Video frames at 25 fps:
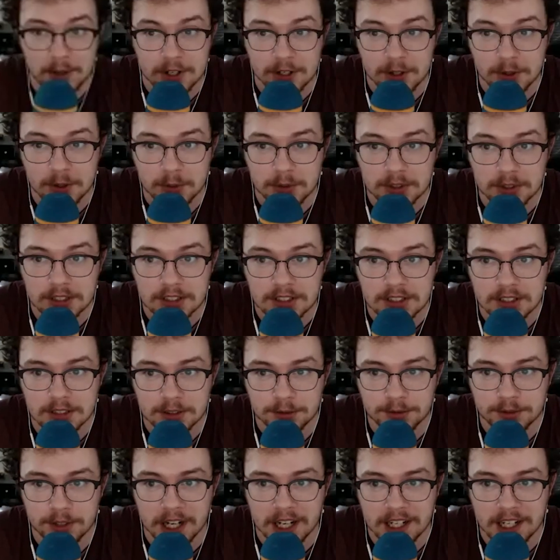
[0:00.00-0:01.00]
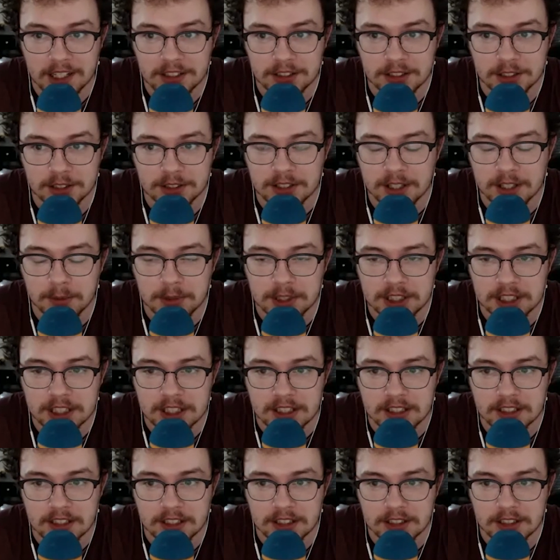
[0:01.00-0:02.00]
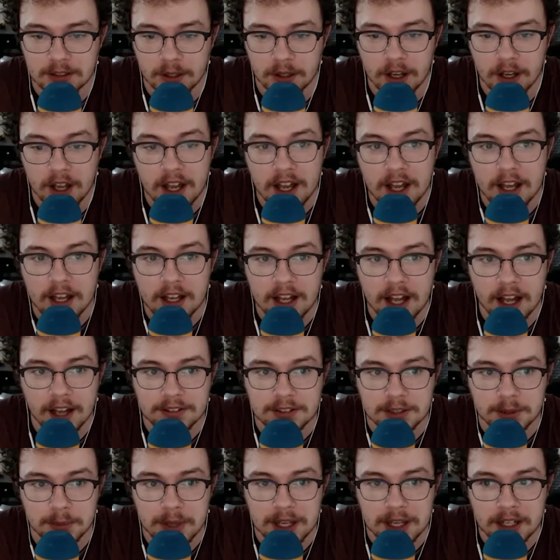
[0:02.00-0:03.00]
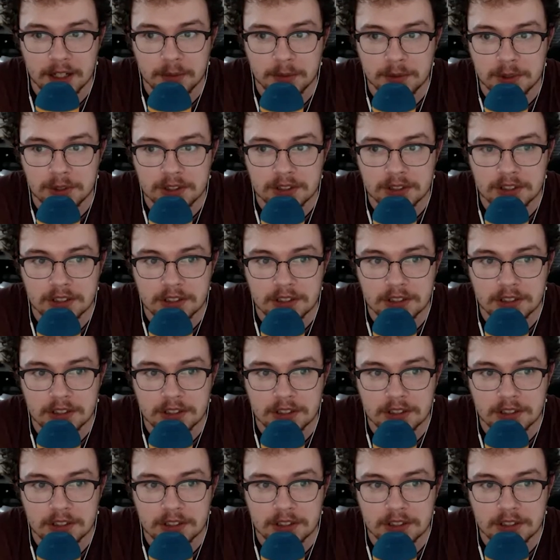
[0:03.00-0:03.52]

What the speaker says: in the woods, a ranch or some shit. Just have some animals.